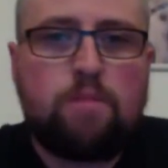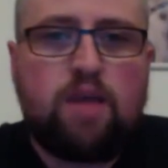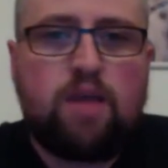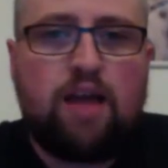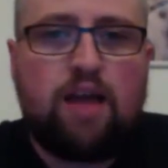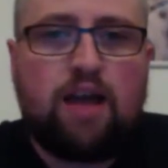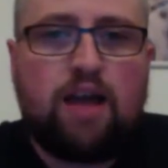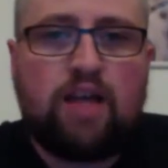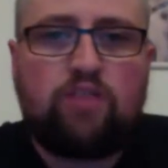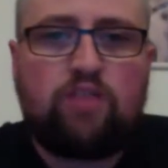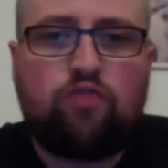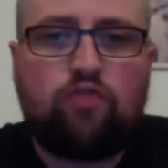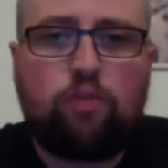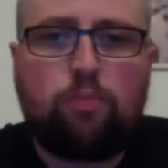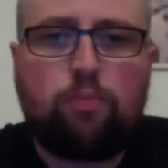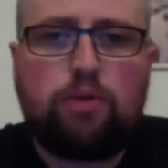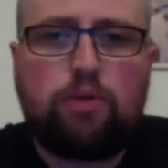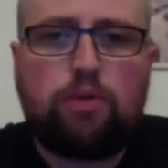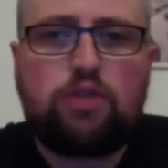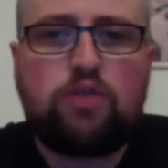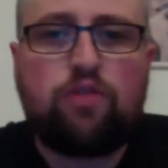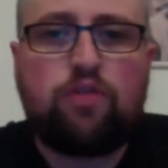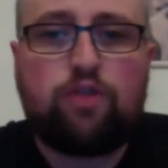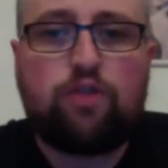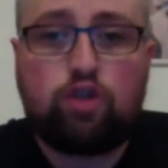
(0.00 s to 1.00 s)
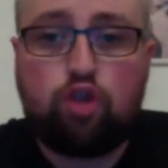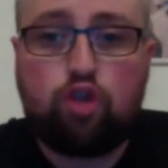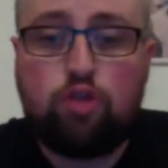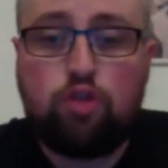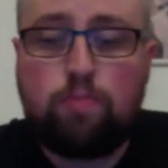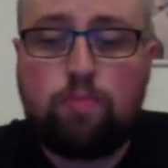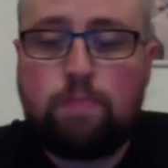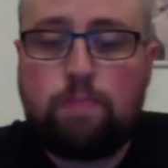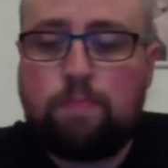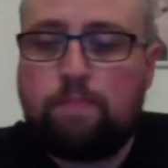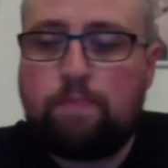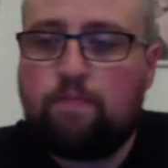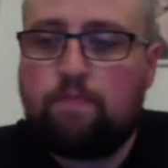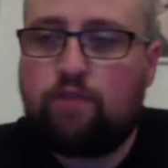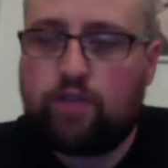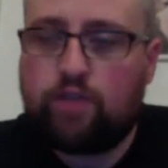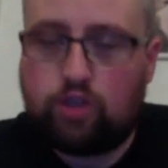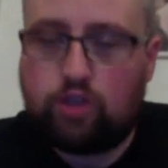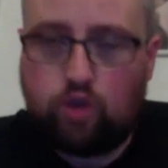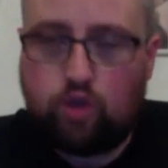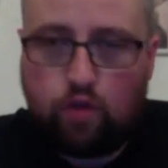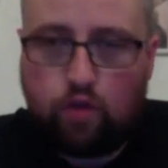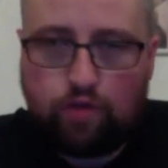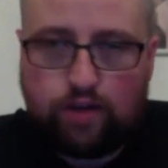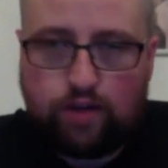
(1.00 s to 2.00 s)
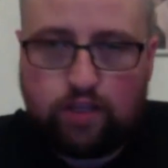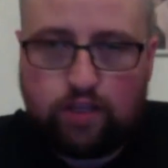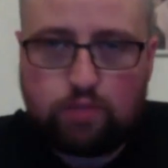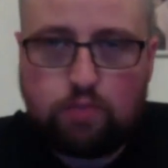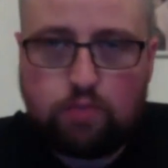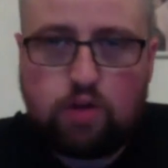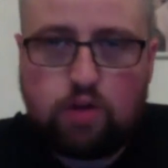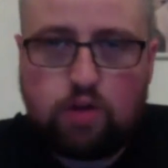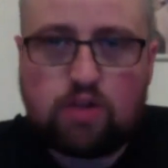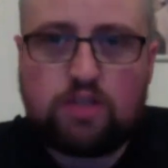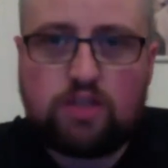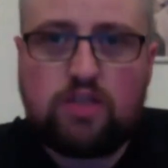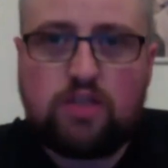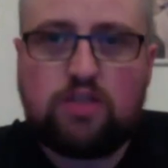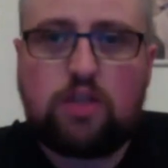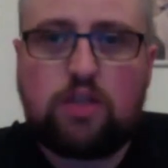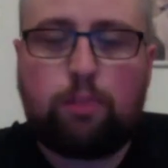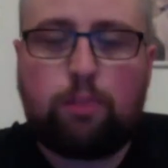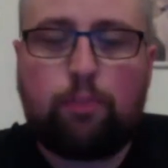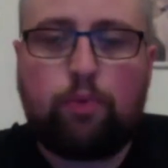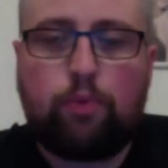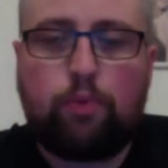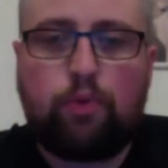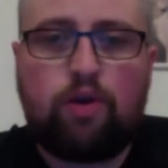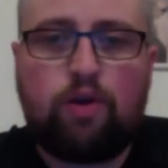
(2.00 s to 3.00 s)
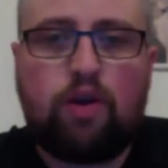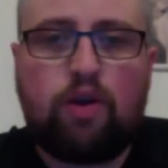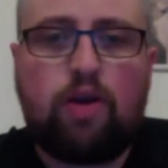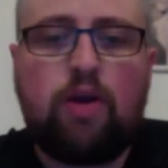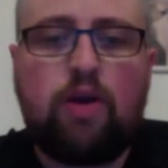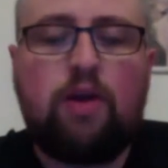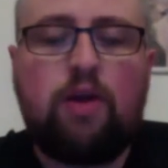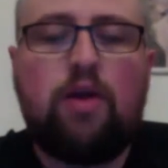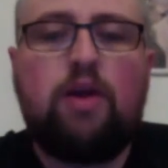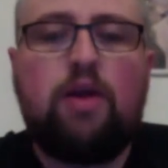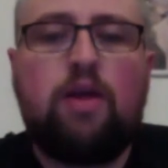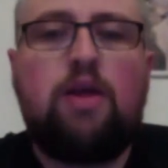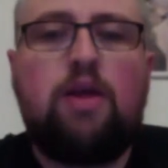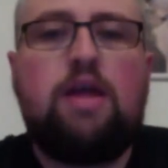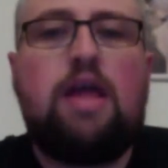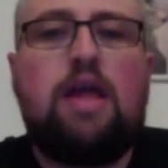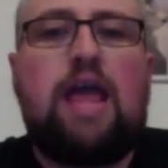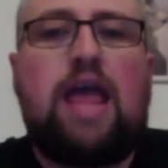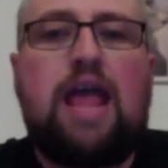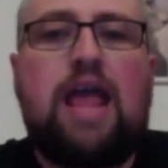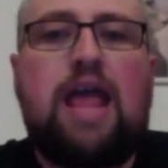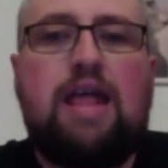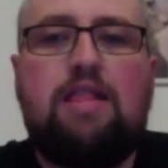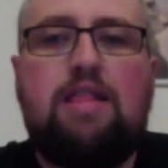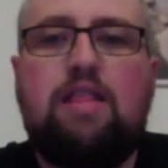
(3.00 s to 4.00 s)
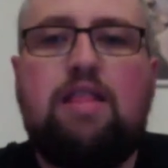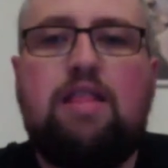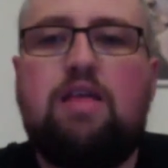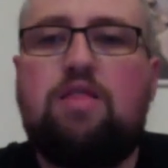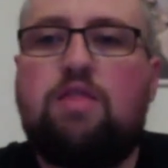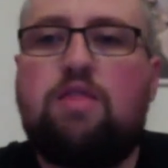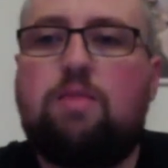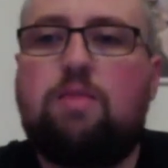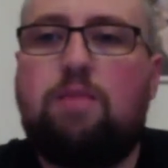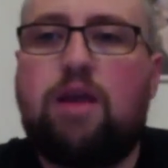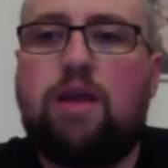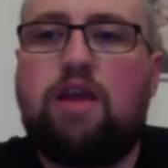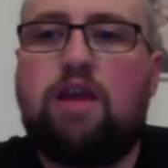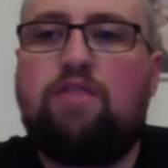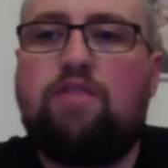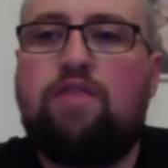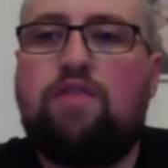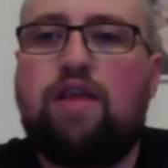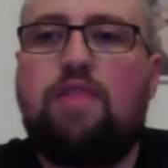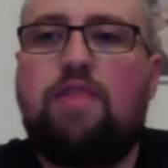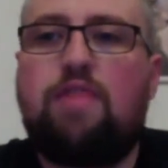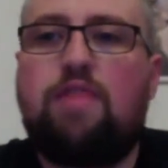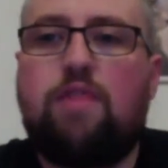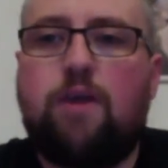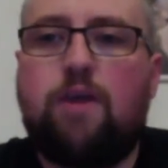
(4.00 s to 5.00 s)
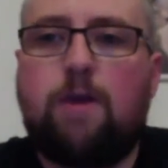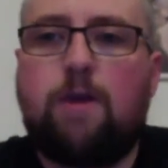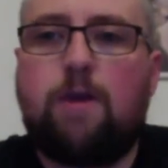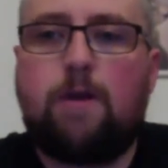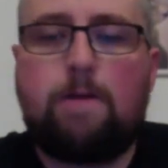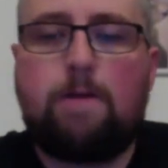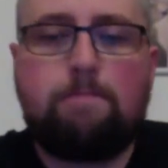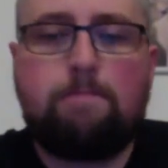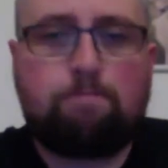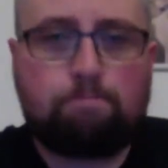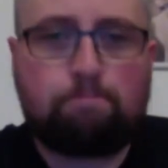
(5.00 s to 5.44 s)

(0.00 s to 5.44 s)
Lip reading: as Fabricio Werdum faces off against Marcin Tybura in the main event there.